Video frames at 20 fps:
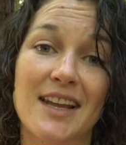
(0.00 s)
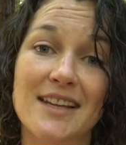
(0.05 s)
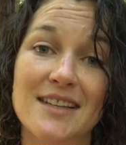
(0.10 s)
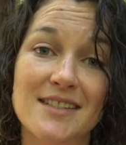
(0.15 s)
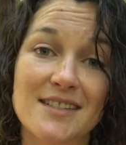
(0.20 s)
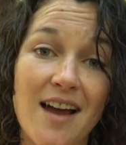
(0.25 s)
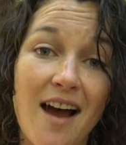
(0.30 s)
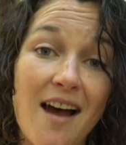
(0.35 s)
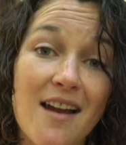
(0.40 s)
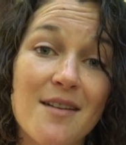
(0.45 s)

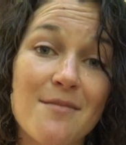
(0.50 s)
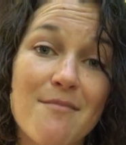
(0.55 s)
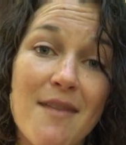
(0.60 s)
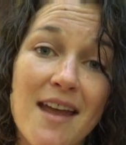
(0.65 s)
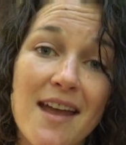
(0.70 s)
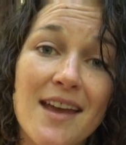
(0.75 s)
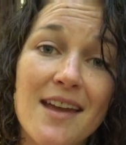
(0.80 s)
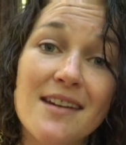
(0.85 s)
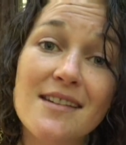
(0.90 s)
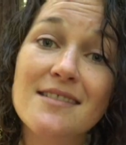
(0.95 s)
Is God a
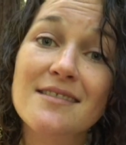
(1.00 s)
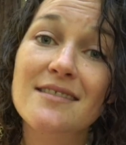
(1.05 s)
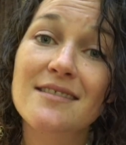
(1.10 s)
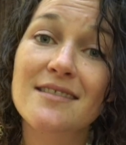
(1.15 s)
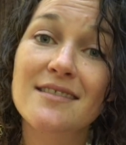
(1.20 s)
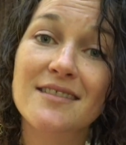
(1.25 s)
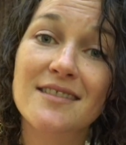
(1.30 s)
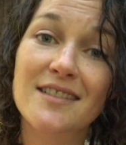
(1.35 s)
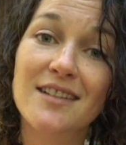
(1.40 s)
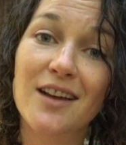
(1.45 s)
man,
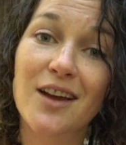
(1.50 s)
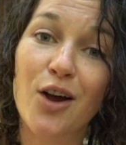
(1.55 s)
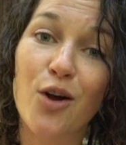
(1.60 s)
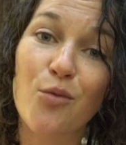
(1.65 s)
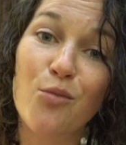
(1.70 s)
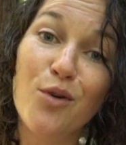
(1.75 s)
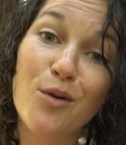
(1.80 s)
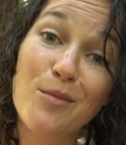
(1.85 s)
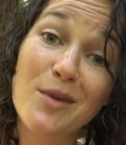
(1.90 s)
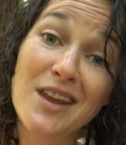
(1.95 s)
a
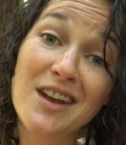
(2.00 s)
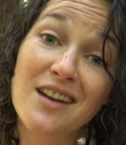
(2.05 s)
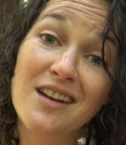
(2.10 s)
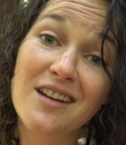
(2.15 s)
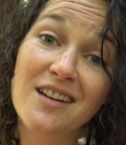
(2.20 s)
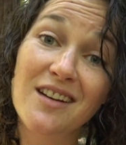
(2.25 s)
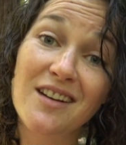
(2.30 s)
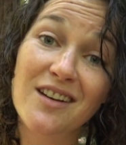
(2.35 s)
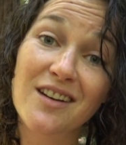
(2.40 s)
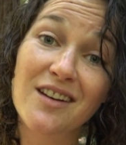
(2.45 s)
woman,
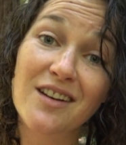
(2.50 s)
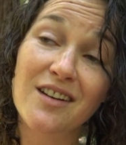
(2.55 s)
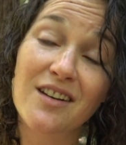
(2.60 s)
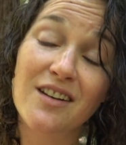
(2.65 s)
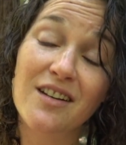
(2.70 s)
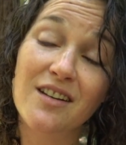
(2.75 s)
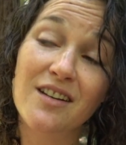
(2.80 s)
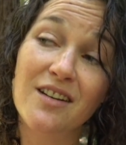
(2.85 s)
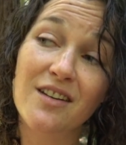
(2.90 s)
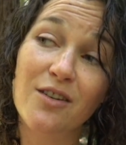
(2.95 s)

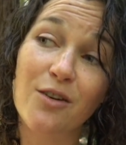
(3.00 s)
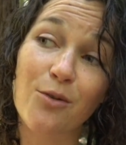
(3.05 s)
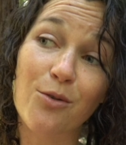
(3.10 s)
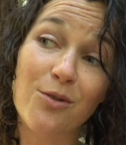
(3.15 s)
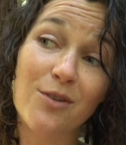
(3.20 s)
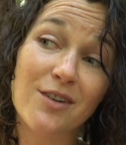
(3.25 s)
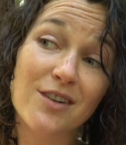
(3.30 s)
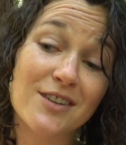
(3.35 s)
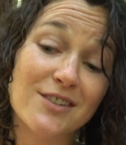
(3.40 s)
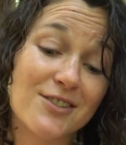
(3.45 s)

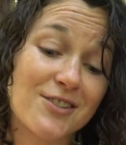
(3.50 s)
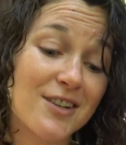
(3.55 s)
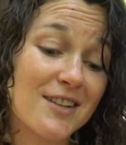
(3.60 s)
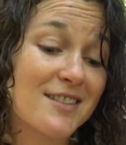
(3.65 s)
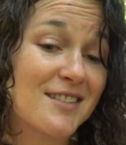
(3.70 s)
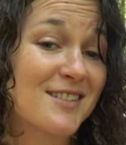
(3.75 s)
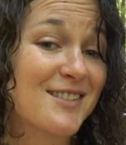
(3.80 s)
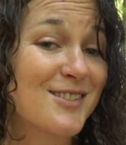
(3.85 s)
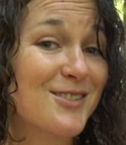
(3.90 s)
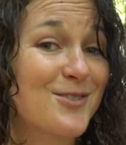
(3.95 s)
or
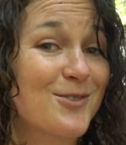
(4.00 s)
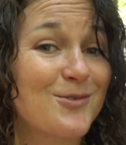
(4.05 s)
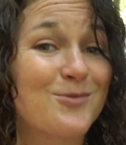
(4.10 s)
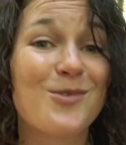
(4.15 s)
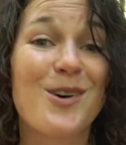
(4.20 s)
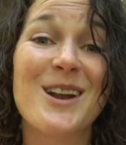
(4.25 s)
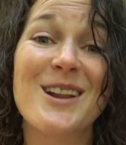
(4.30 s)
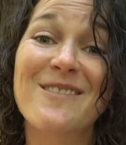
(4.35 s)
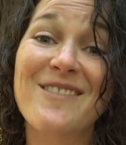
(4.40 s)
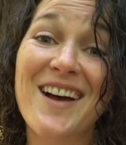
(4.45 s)
just
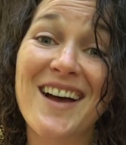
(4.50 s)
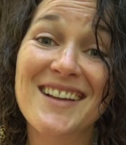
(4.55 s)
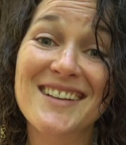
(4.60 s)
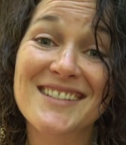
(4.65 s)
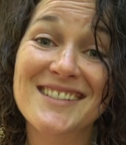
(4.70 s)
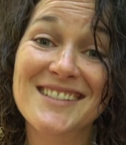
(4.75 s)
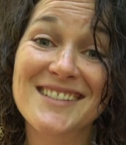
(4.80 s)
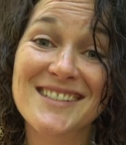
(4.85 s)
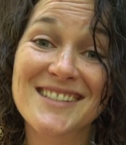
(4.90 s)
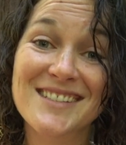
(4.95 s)
one of
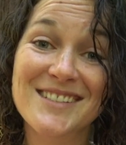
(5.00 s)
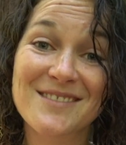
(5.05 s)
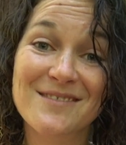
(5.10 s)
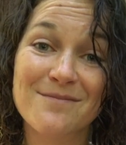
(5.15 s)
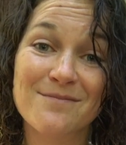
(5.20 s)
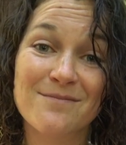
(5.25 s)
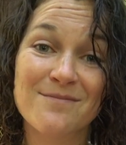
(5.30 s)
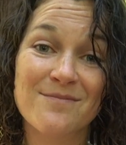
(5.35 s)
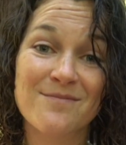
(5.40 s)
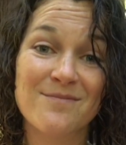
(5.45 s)
us?
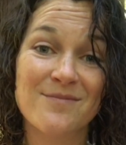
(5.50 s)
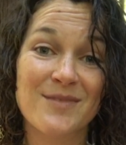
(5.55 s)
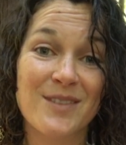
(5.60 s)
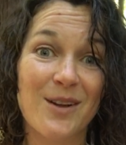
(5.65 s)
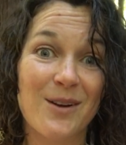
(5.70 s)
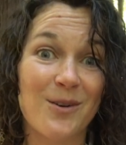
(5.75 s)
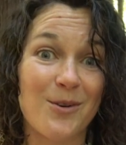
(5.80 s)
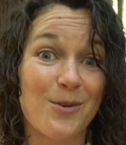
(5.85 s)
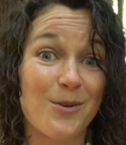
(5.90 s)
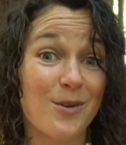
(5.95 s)

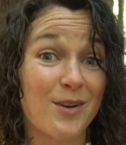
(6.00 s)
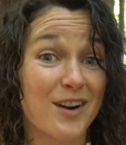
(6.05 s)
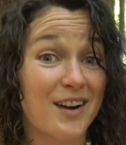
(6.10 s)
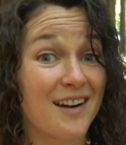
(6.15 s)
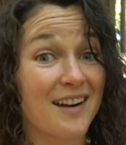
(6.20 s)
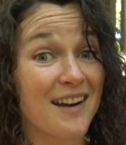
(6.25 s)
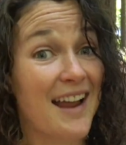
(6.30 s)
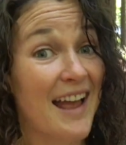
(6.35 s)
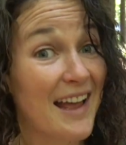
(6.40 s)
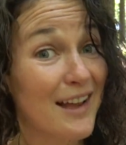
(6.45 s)

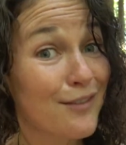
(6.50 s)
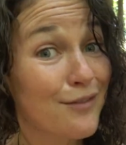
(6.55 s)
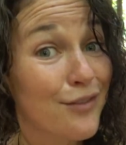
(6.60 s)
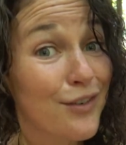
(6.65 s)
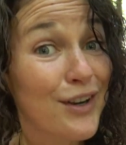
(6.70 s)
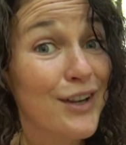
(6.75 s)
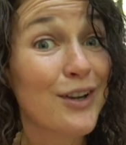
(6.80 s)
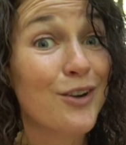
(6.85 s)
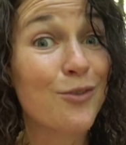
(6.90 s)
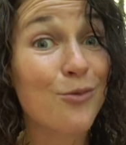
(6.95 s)
or
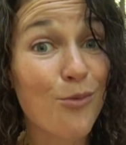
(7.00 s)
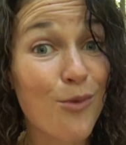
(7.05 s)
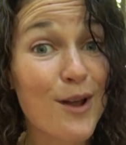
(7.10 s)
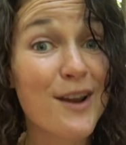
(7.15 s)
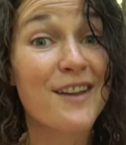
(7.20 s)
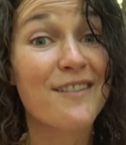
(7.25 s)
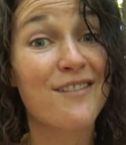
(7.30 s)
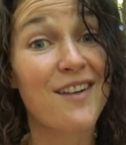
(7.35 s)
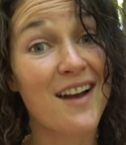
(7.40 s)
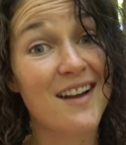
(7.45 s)
every
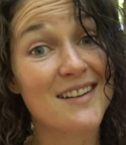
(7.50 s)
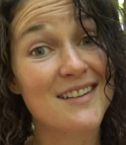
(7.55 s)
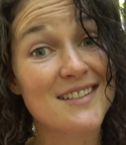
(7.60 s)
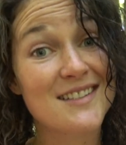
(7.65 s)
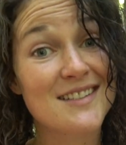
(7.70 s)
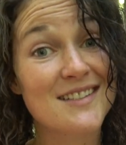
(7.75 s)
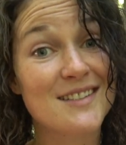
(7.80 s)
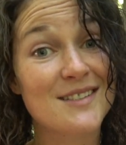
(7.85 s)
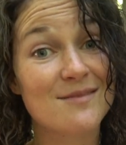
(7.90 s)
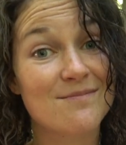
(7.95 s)
one of
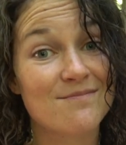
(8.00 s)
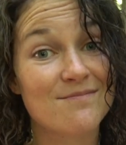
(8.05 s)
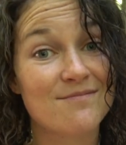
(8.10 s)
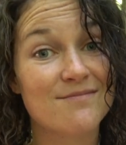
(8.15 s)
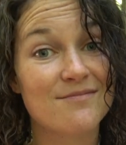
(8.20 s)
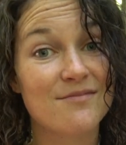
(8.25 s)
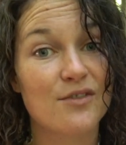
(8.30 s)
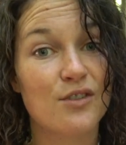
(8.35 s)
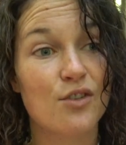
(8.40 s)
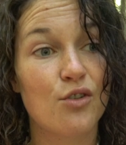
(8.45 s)
us,
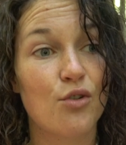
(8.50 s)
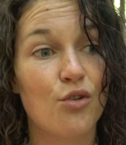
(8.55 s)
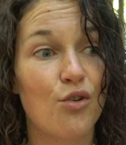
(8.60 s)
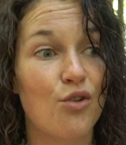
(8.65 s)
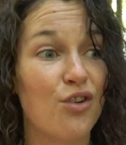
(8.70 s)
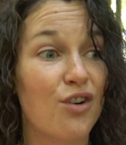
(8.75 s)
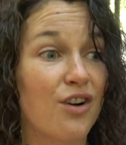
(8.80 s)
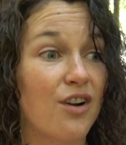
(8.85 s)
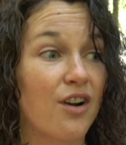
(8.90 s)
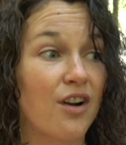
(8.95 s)

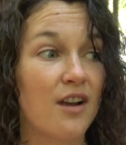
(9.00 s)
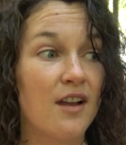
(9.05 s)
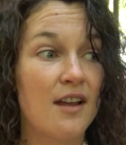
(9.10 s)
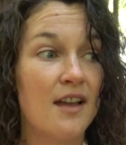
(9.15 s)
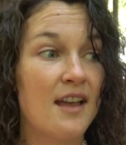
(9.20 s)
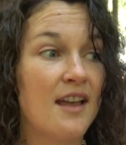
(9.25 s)
or